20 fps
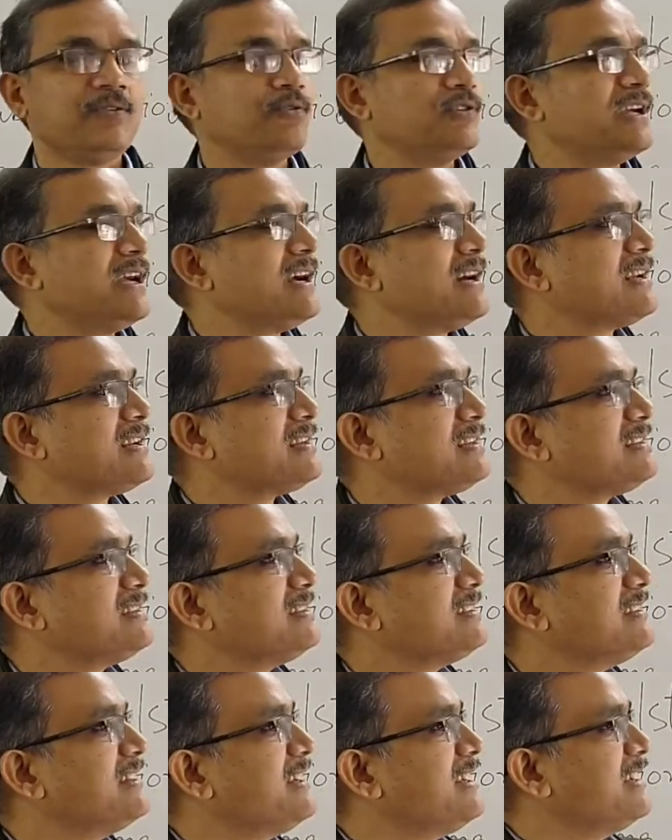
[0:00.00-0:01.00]
we
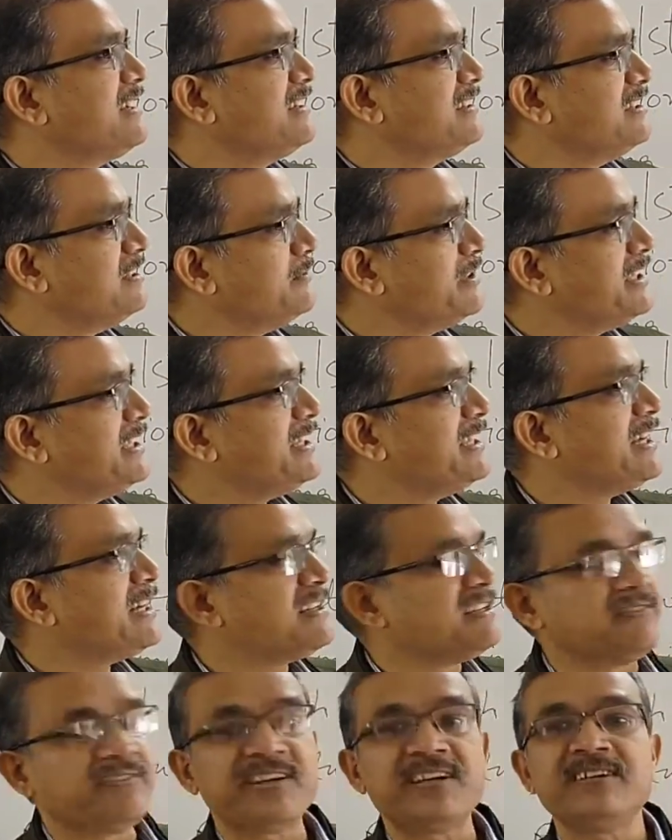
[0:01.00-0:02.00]
are remaining
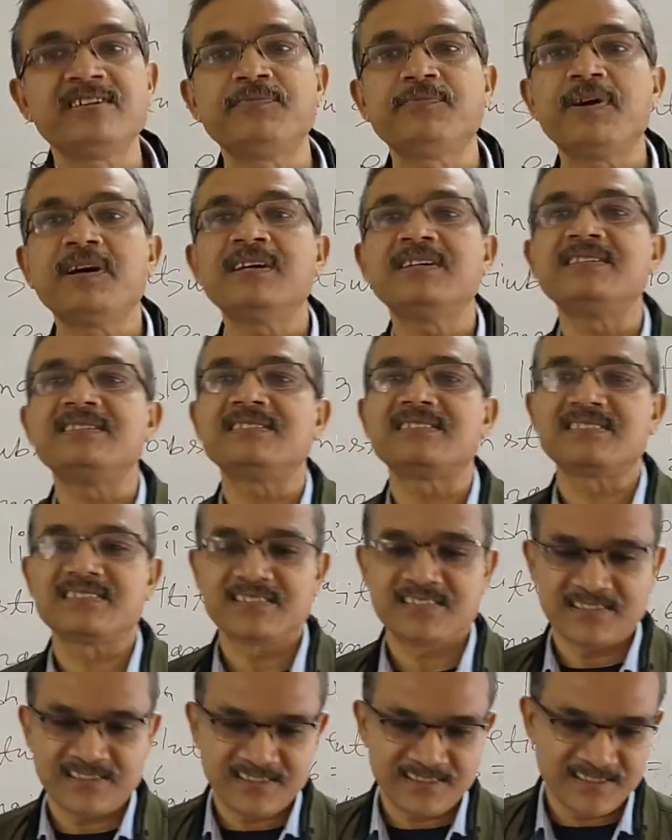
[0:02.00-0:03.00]
at different parts.
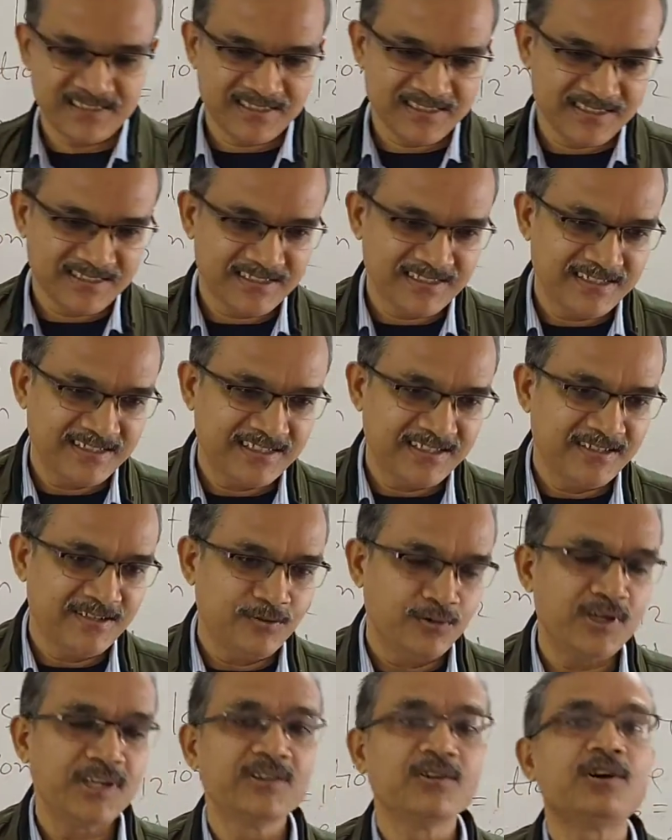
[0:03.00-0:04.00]

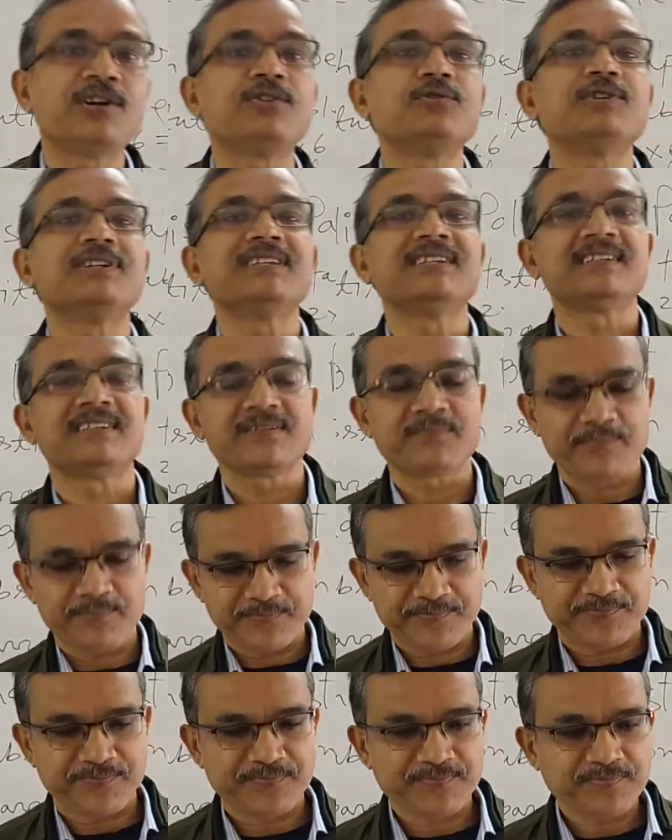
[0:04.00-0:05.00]
We are not together.
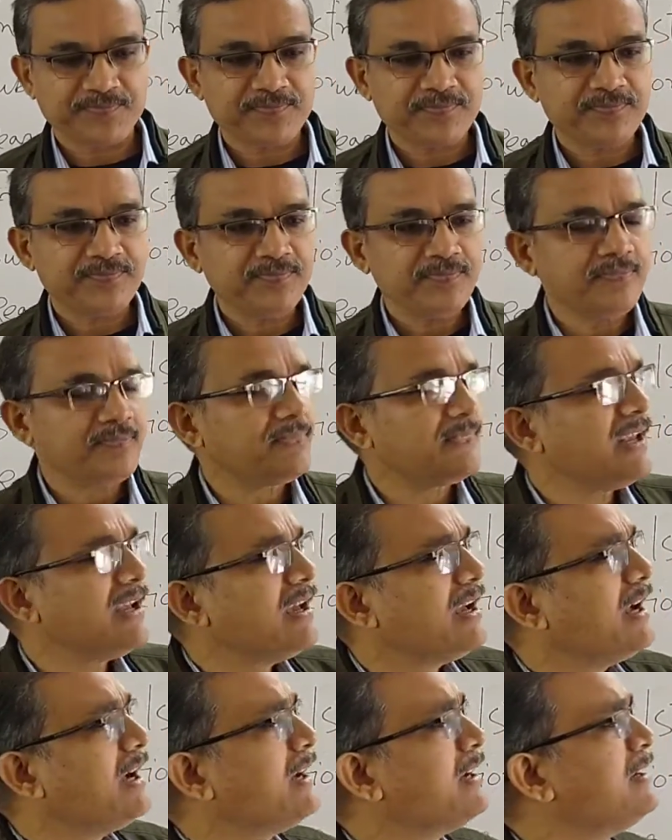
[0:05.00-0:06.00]

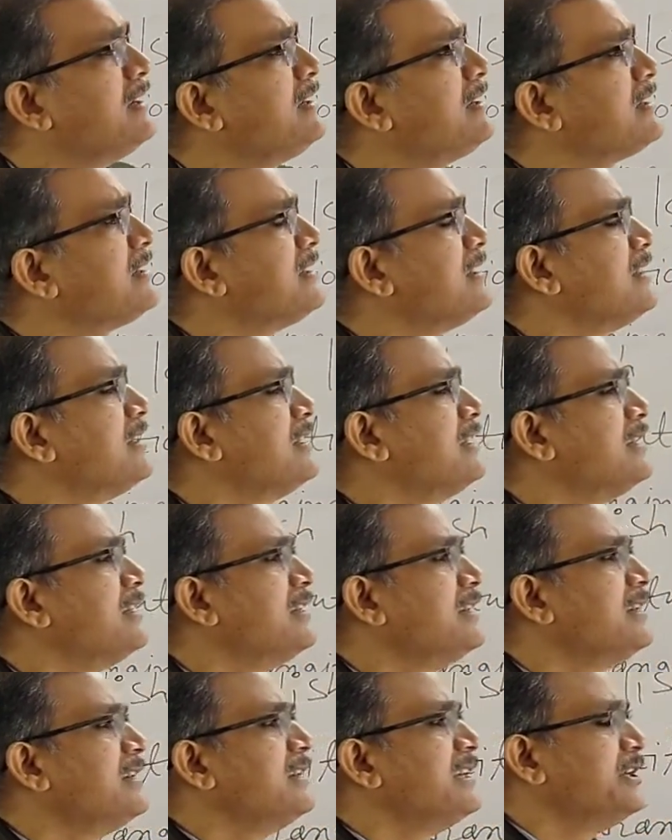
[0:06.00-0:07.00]
And
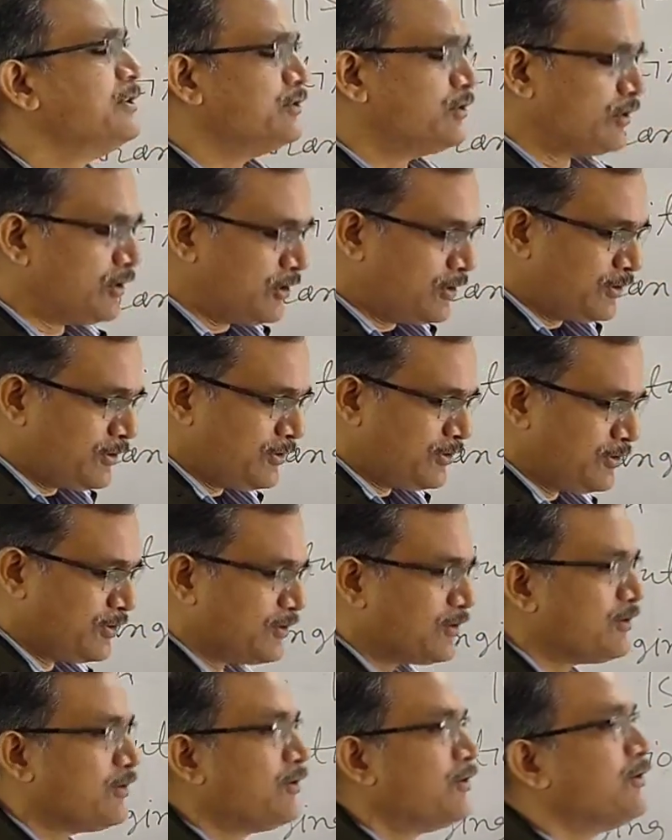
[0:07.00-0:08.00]
you
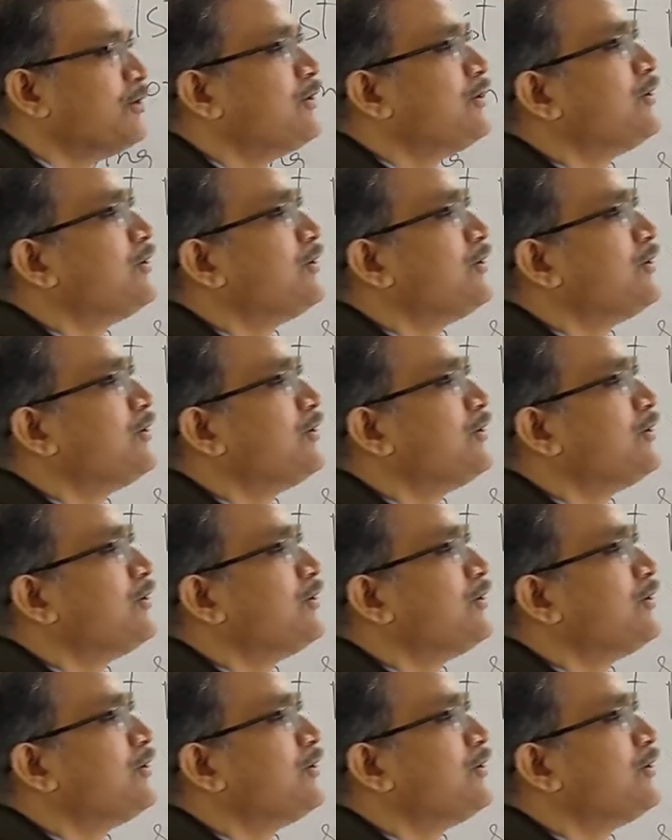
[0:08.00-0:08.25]
know,